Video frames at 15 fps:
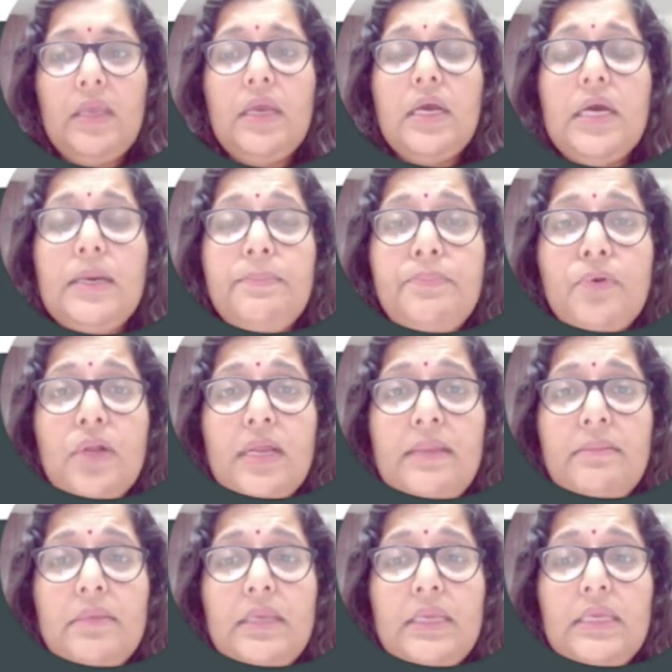A
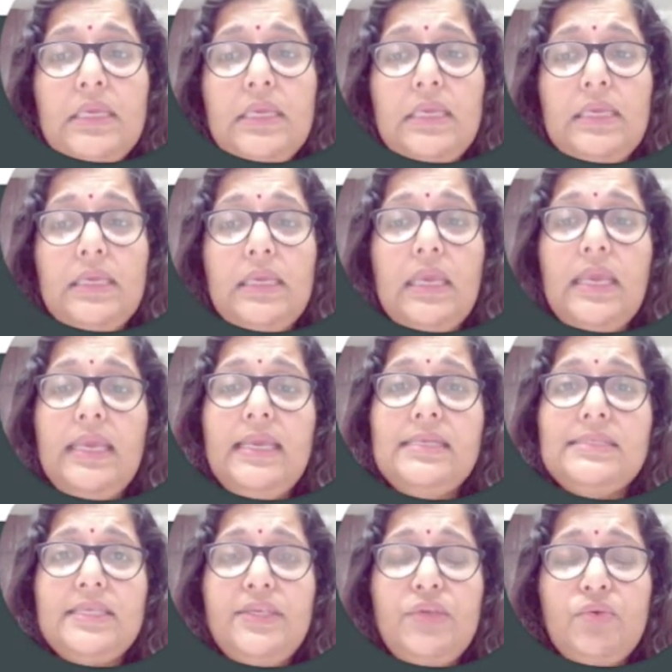primary key
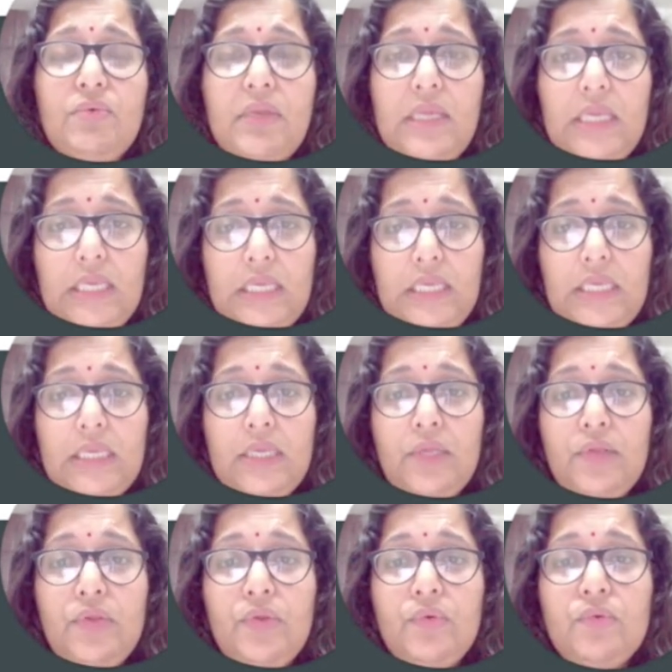is a unique key
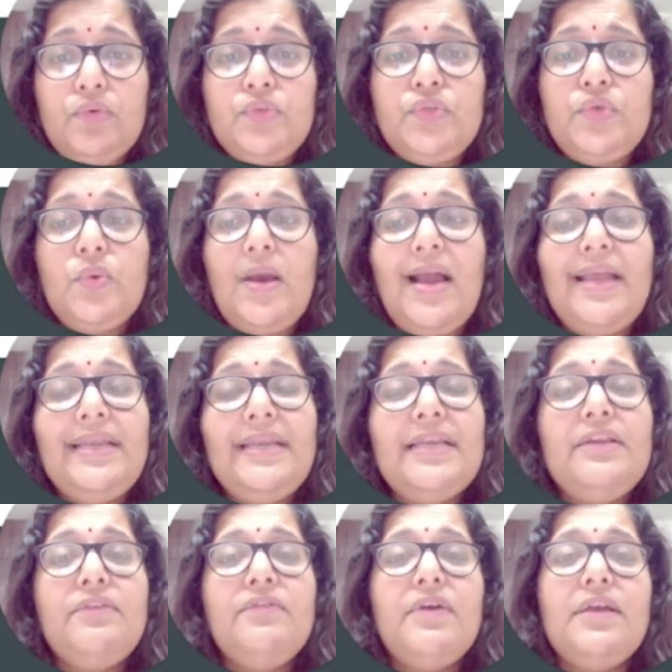used to identify